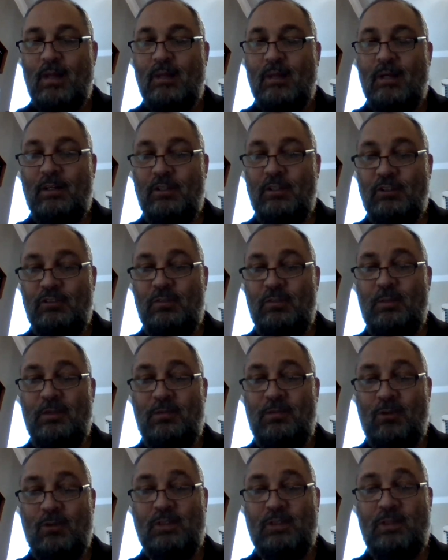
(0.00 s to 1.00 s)
there used to be
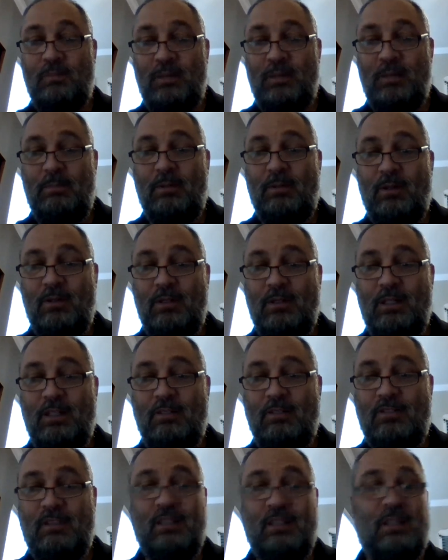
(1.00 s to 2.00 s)
14 people on
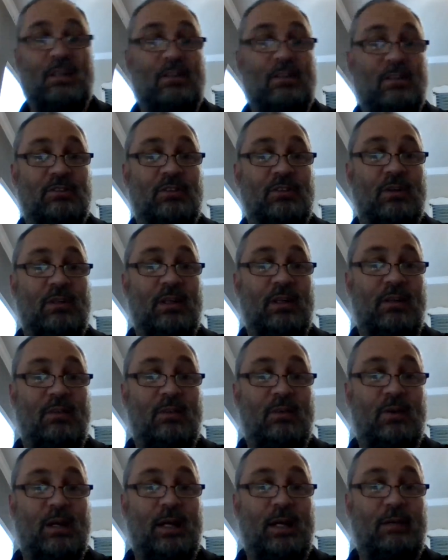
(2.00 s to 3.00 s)
these, and now there's only
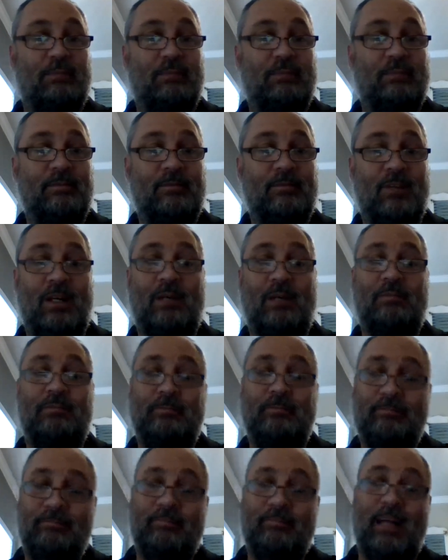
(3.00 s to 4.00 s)
3.
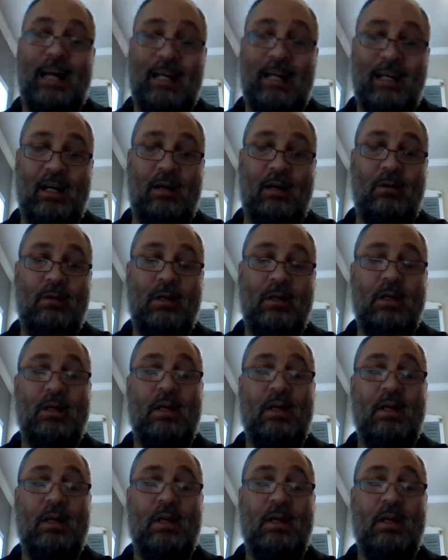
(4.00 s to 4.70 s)
Well, I know.